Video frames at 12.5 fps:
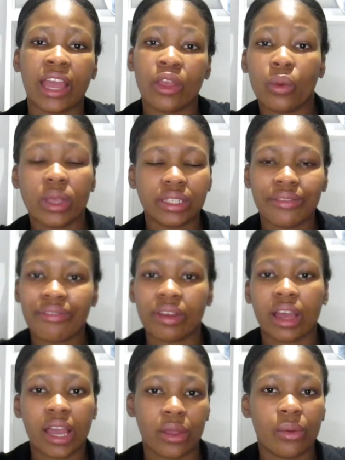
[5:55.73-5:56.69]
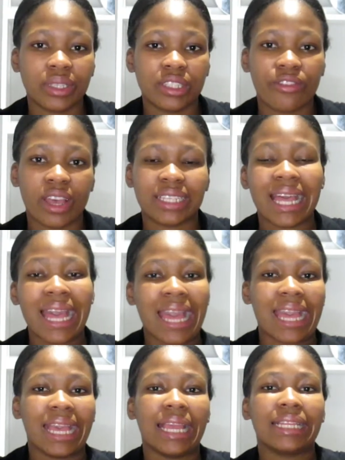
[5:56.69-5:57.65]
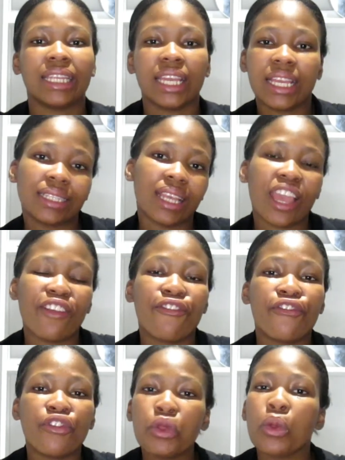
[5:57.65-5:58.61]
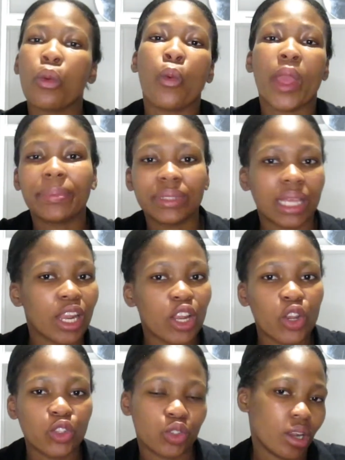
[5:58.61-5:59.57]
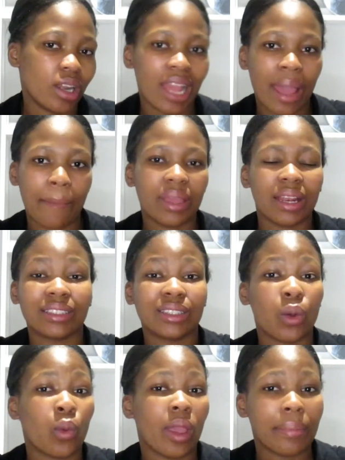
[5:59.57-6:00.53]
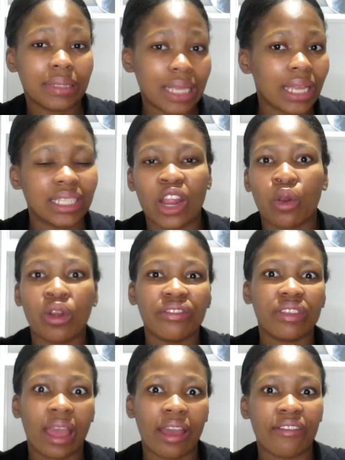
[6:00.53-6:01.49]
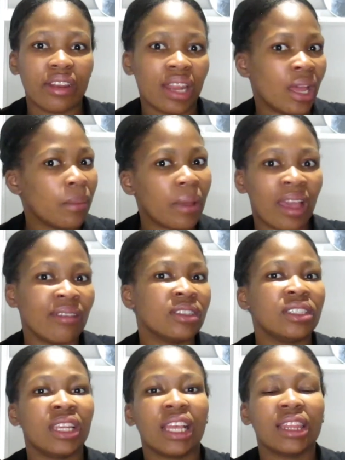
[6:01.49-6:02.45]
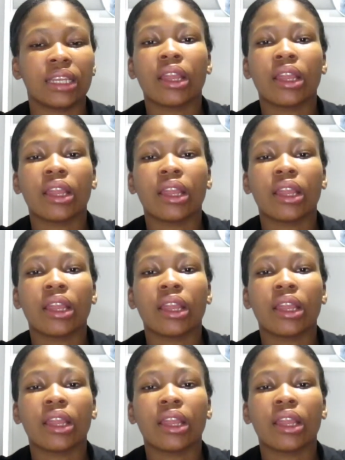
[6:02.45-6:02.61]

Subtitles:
iOS device. It is a free website. It is not an app, it is a website. I don't know if they have an app, I haven't checked